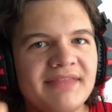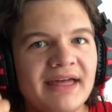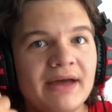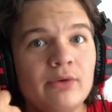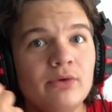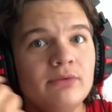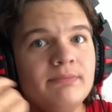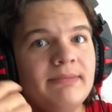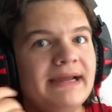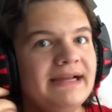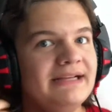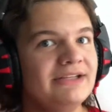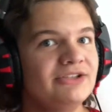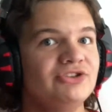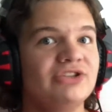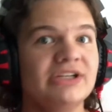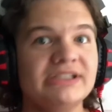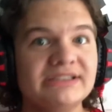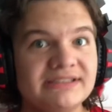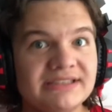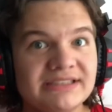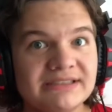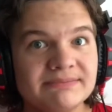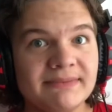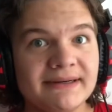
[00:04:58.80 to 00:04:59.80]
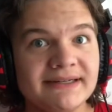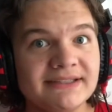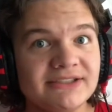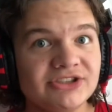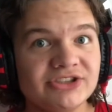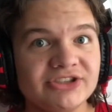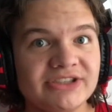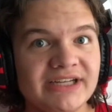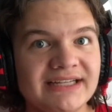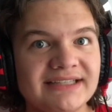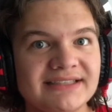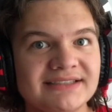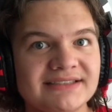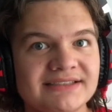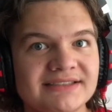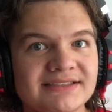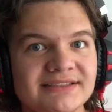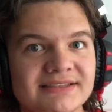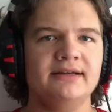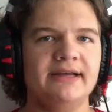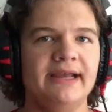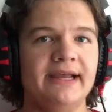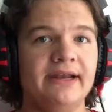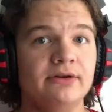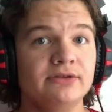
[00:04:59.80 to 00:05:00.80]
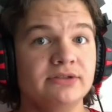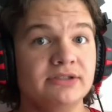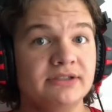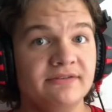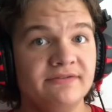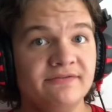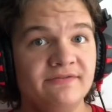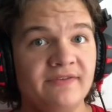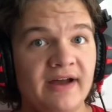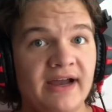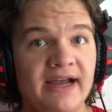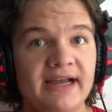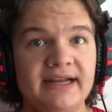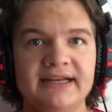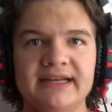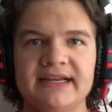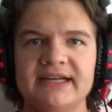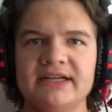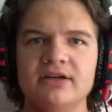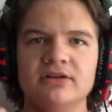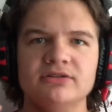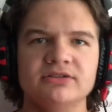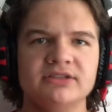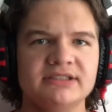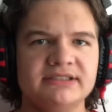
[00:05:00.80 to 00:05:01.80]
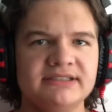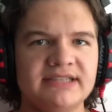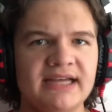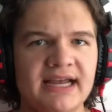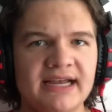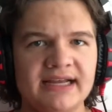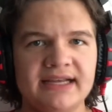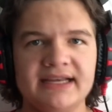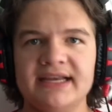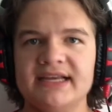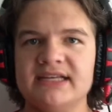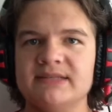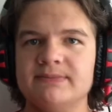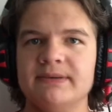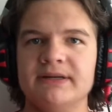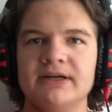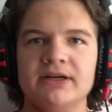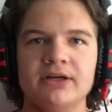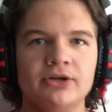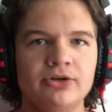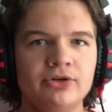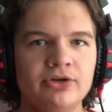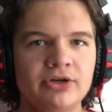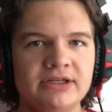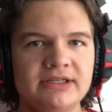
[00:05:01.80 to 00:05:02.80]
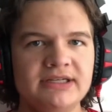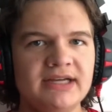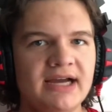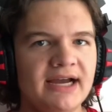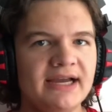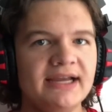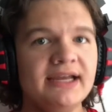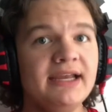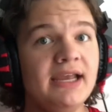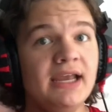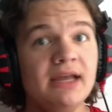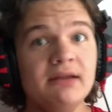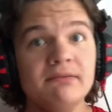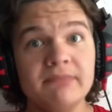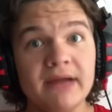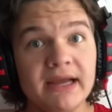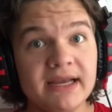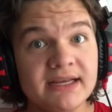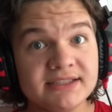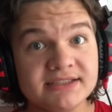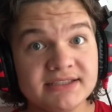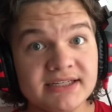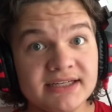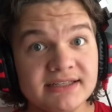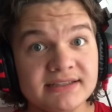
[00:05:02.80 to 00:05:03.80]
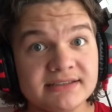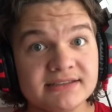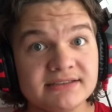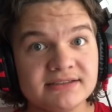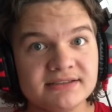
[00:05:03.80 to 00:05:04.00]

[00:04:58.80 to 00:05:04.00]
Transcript: would make just as much sense. He knows how to fight, he knows the tech, he's been a good guy, it makes sense.